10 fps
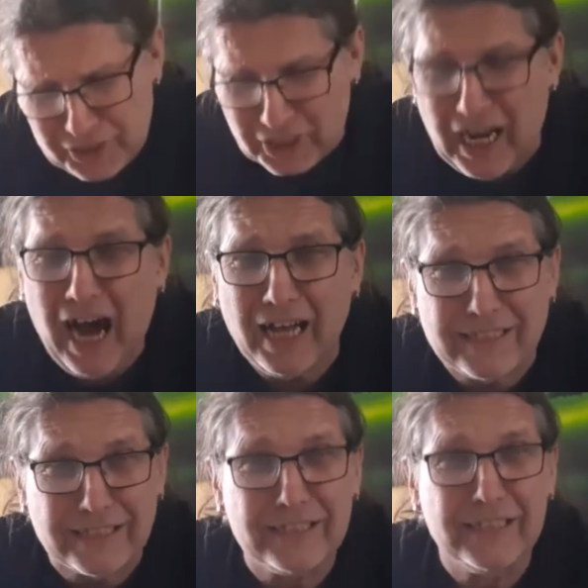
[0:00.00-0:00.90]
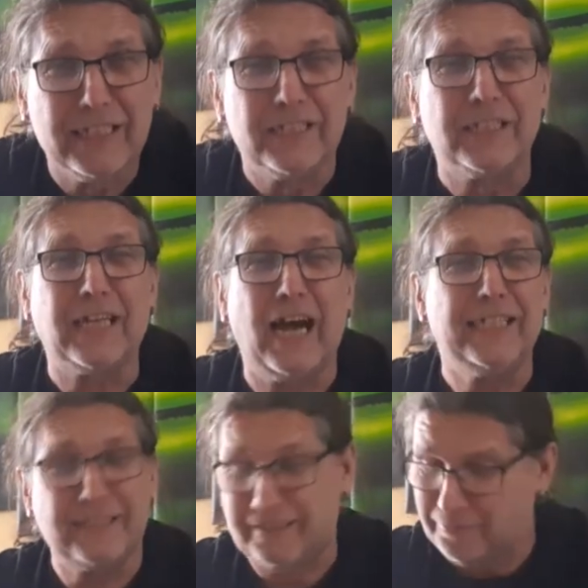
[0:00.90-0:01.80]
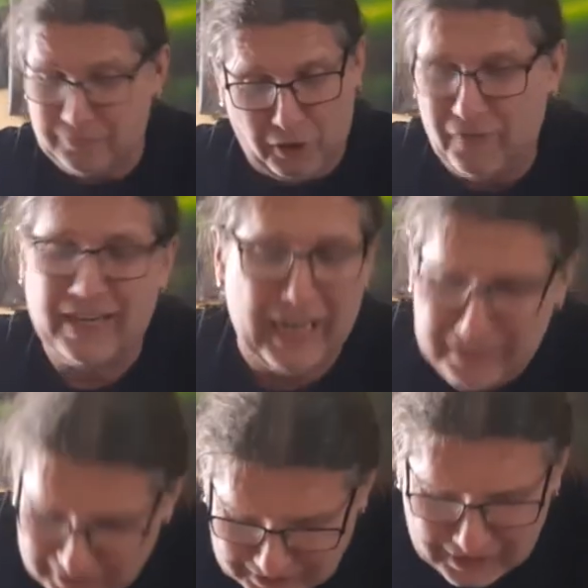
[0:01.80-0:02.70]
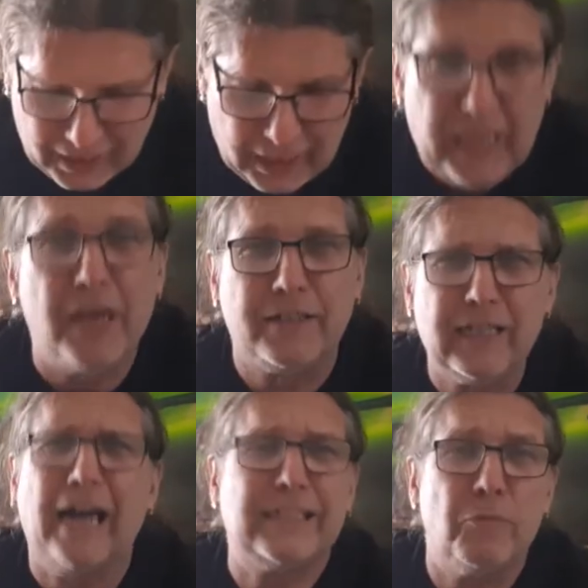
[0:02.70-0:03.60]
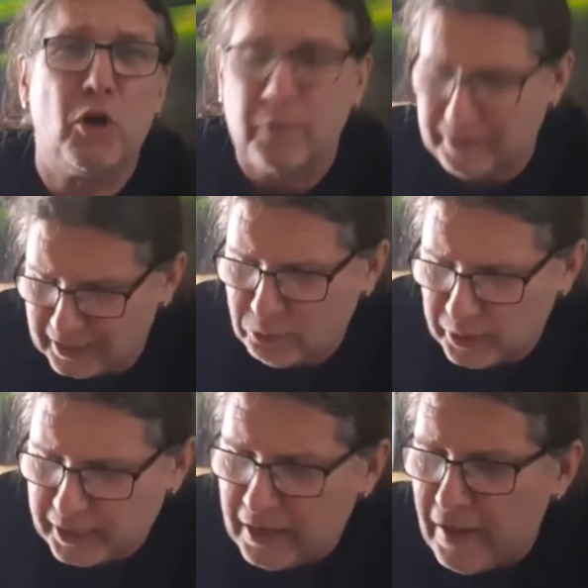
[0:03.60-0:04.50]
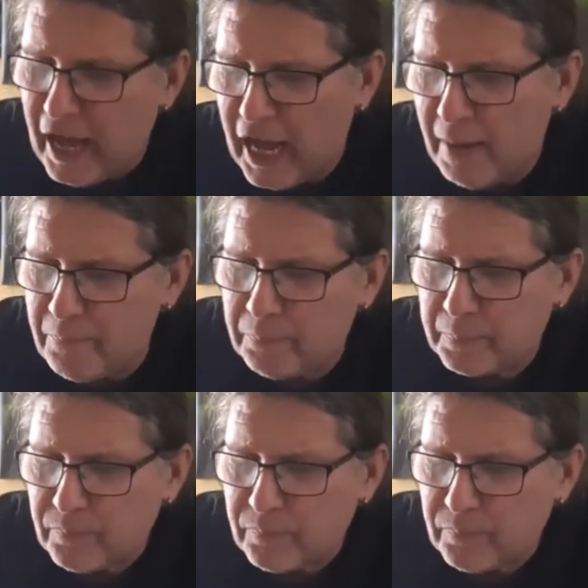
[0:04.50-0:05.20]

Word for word: the, guards, the guides of Atlantis, here, the guys I work with this week, um,